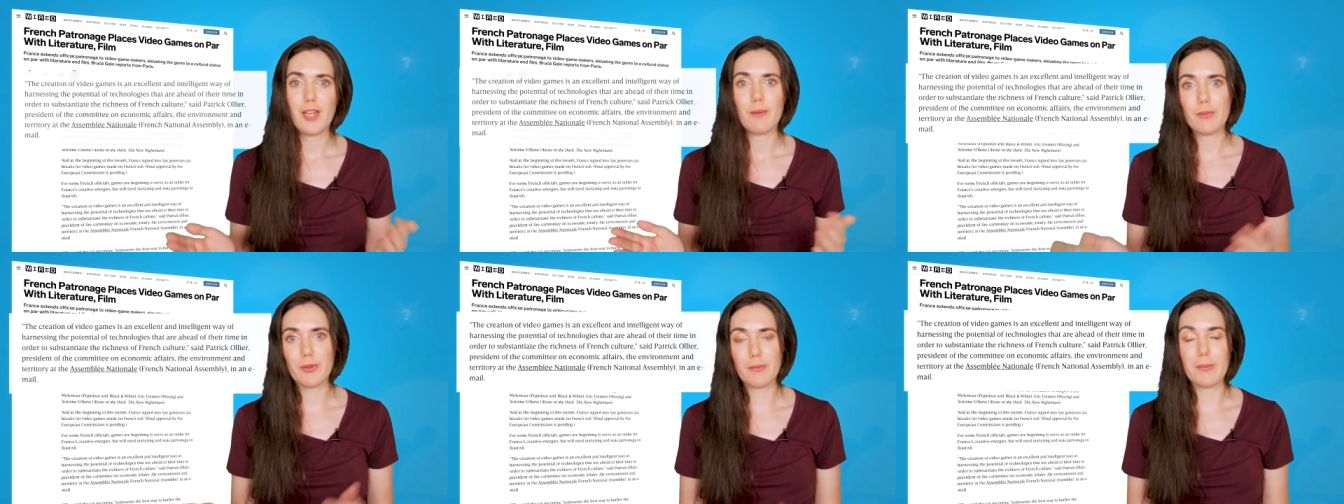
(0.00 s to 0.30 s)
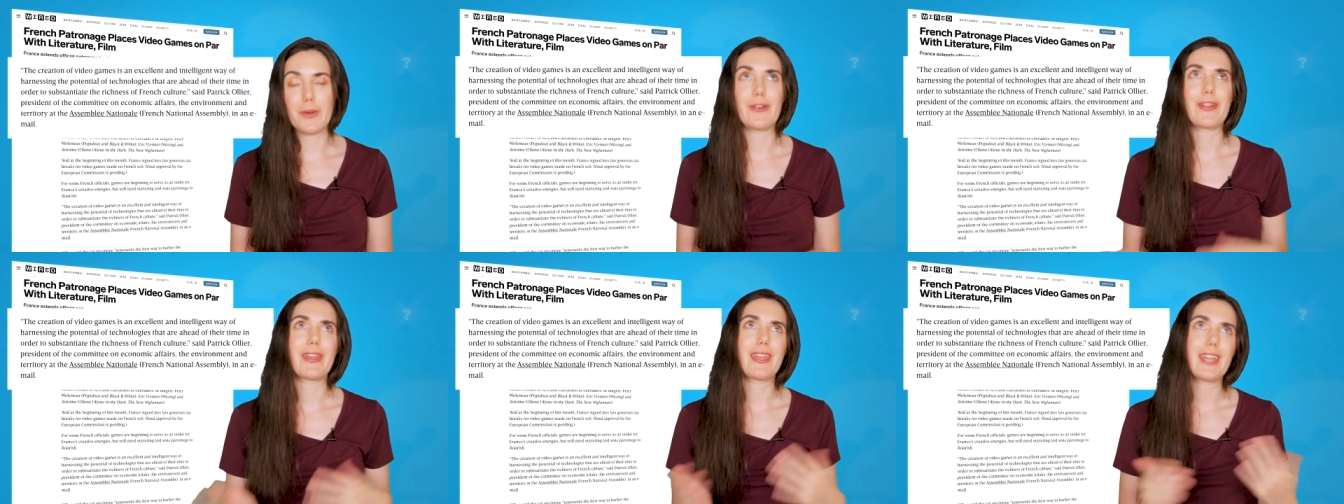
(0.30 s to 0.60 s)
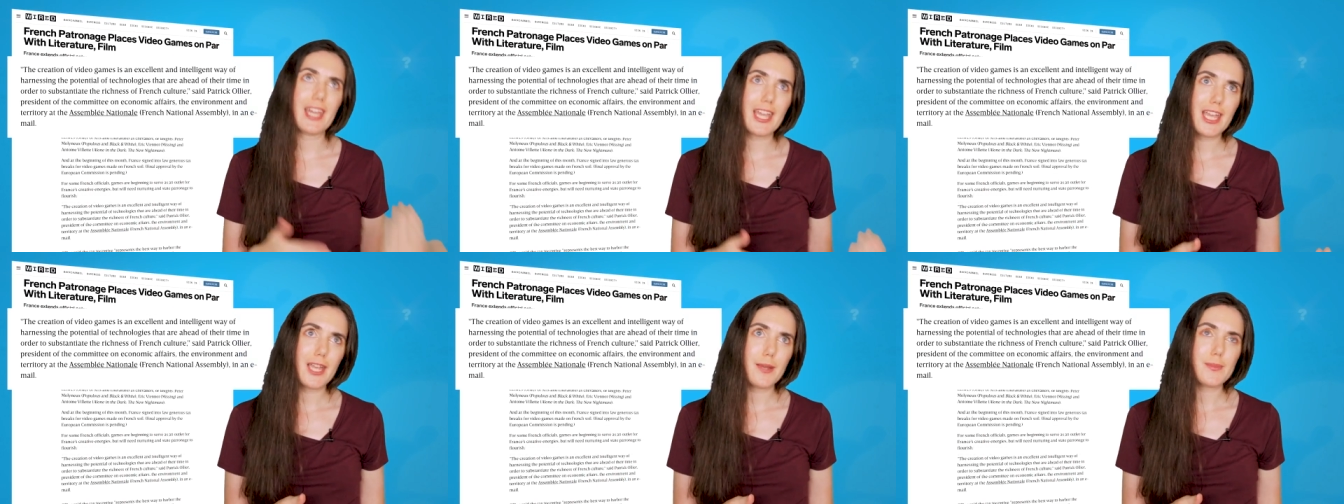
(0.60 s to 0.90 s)
Promoting
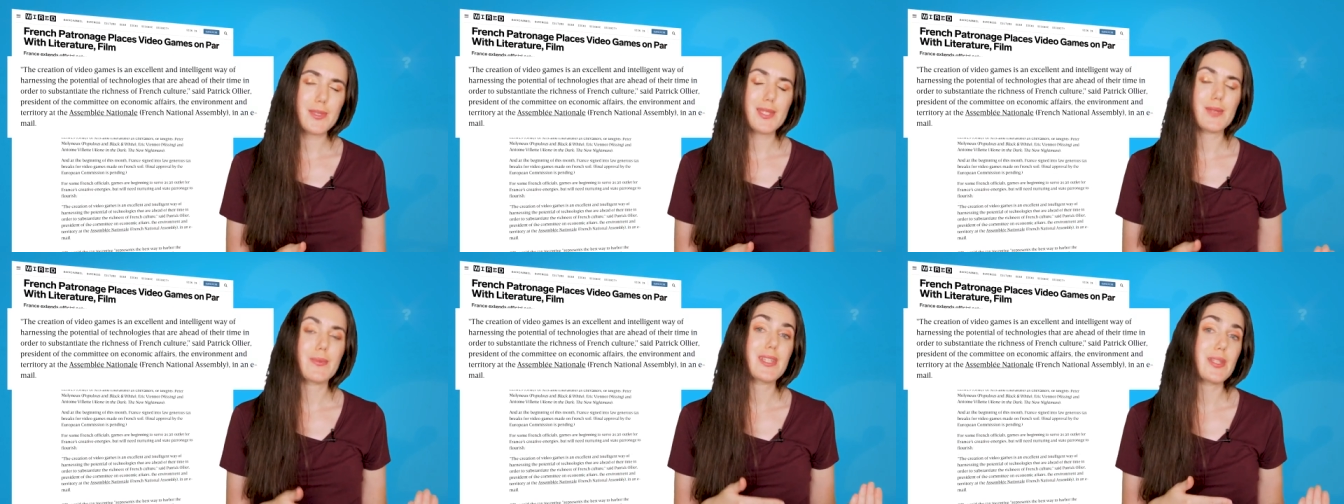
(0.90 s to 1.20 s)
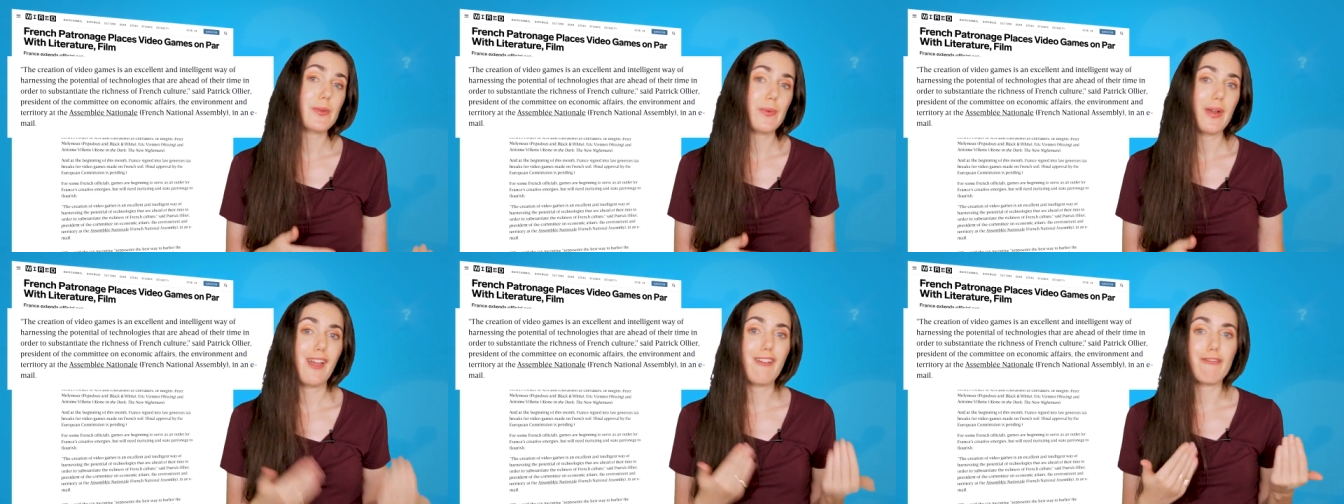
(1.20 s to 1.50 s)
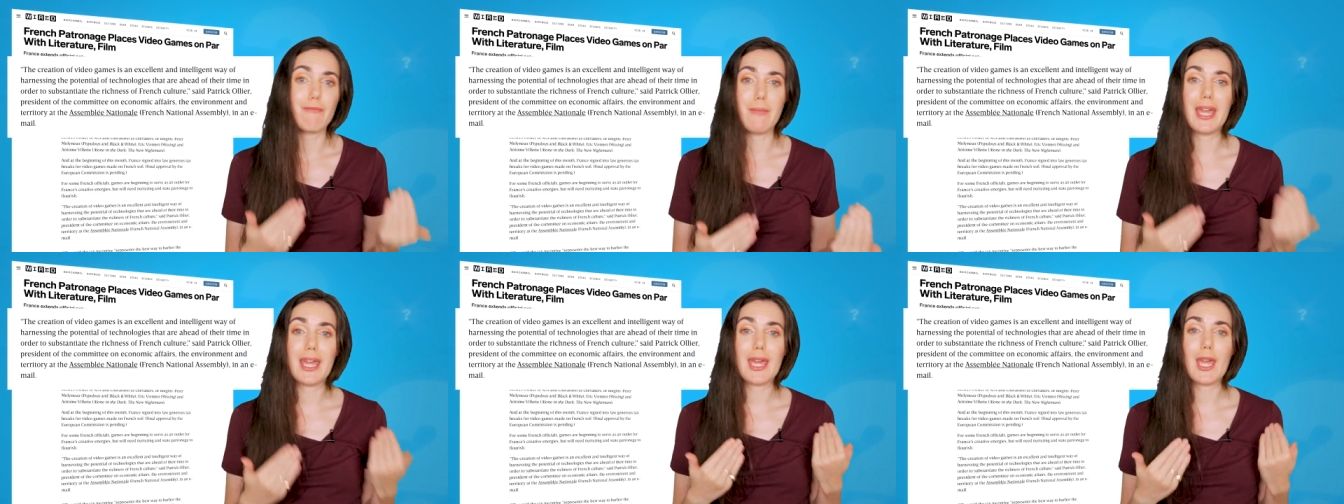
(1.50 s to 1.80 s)
games was a way of
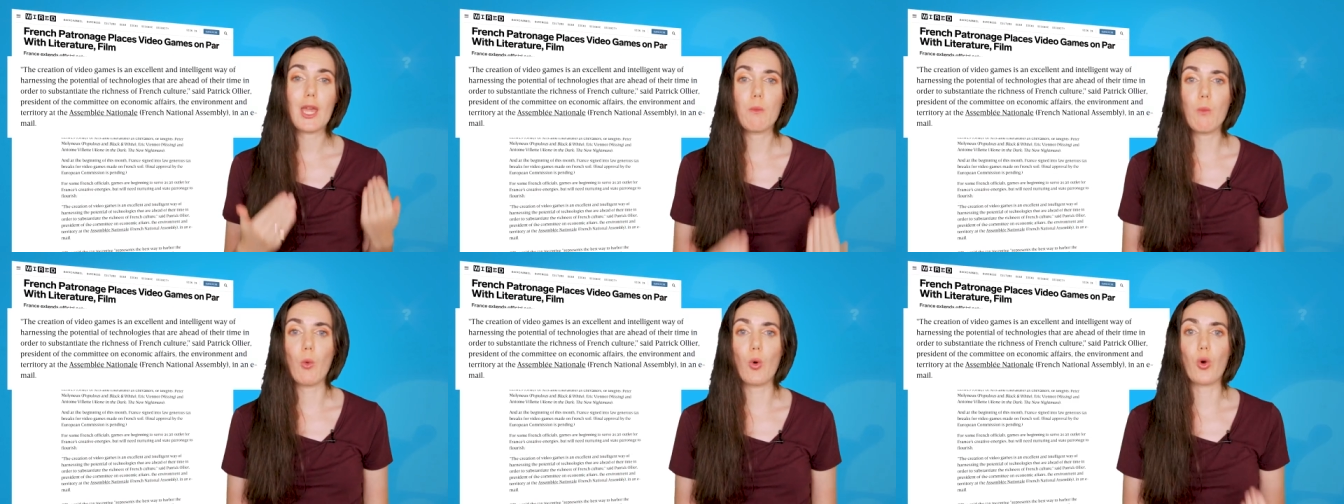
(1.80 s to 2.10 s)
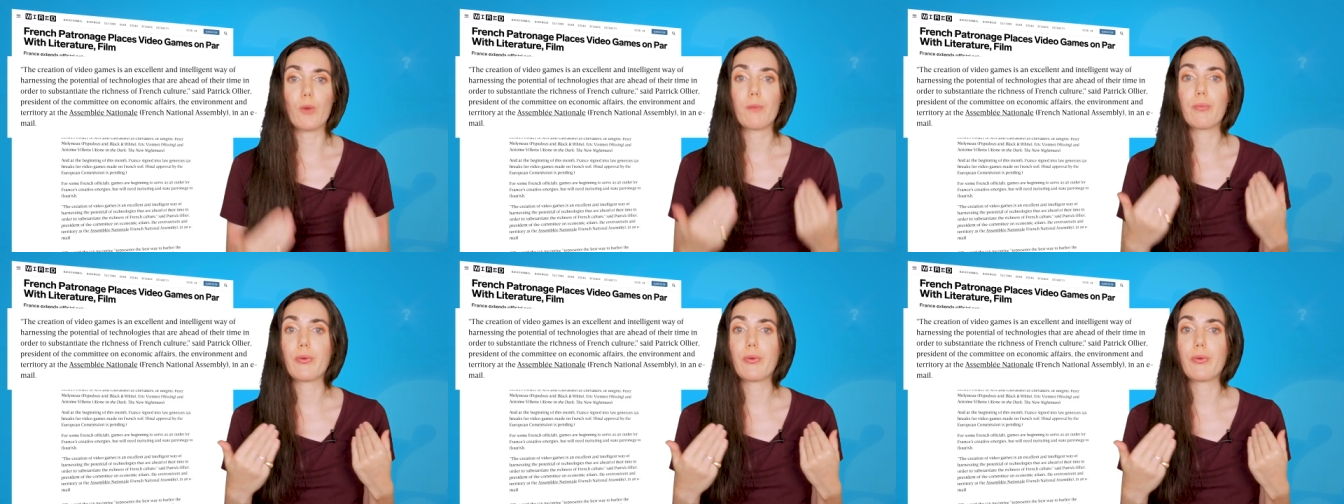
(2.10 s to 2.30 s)
making more